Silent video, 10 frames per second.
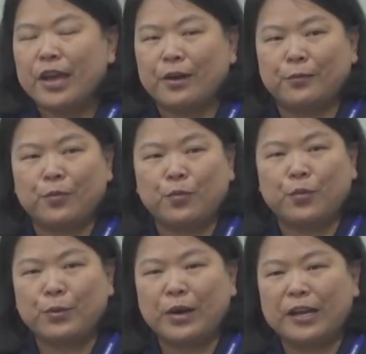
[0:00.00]
and
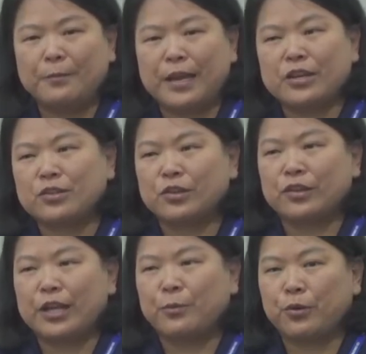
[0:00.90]
we want to make
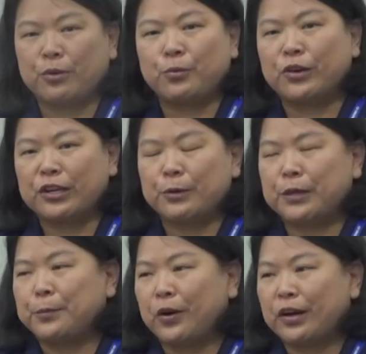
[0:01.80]
sure that we're working
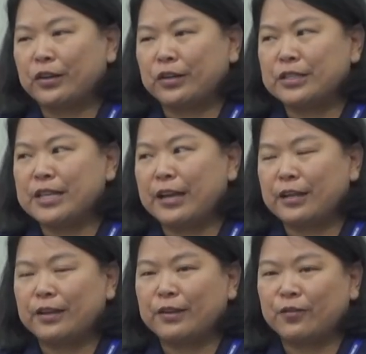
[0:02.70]
with partners that
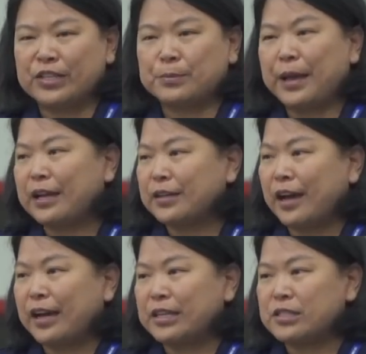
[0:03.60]
respect
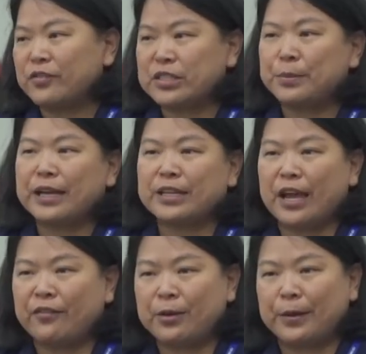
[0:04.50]
us, respect
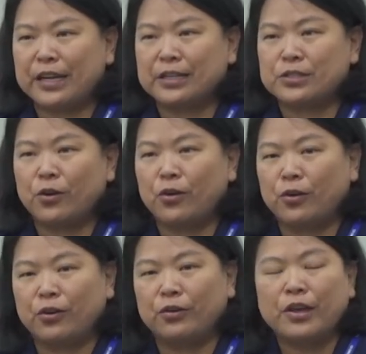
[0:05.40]
everybody as a
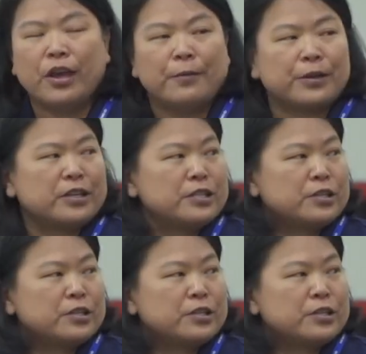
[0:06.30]
whole. Because